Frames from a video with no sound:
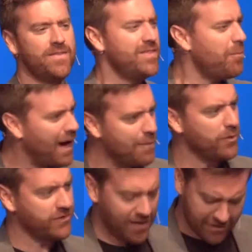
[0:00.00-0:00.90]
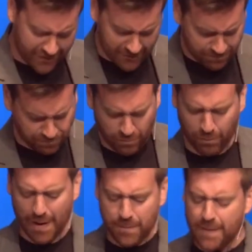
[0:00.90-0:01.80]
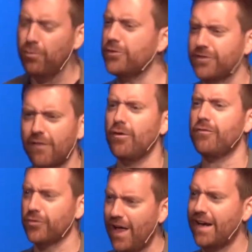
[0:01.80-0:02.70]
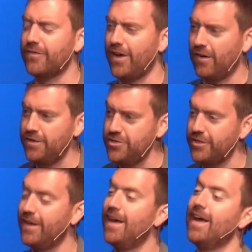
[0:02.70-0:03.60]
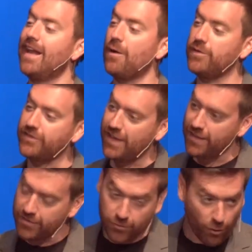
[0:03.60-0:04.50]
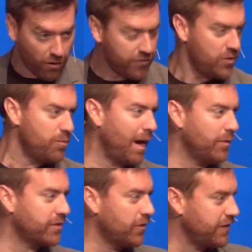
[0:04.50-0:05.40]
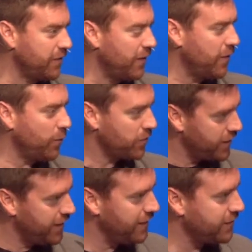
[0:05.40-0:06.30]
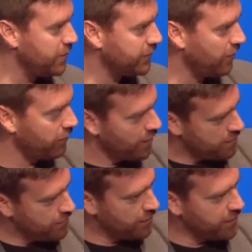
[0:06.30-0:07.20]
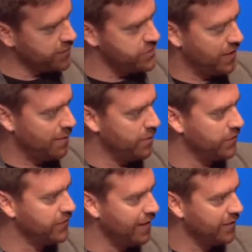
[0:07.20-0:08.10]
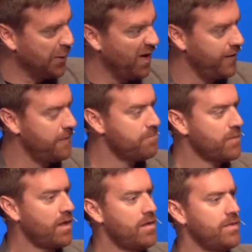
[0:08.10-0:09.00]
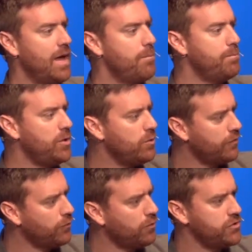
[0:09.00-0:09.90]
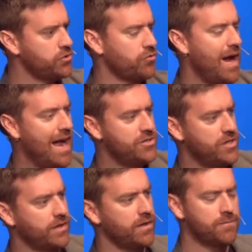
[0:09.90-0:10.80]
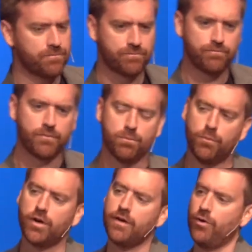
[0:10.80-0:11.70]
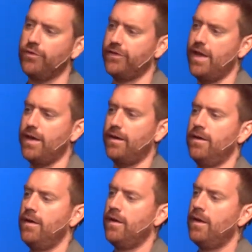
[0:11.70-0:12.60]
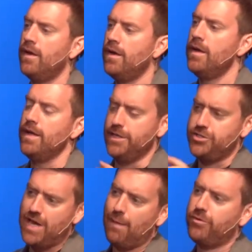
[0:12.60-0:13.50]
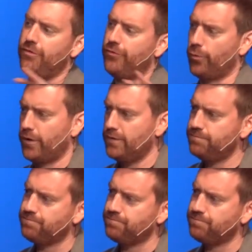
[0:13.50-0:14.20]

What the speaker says: the Bible says my people suffer for lack of knowledge? And I would say to all of you Bible scholars out there that were thinking that to yourself, very good job, you're exactly right. That beautiful, tragic book of Hosea, in chapter 4,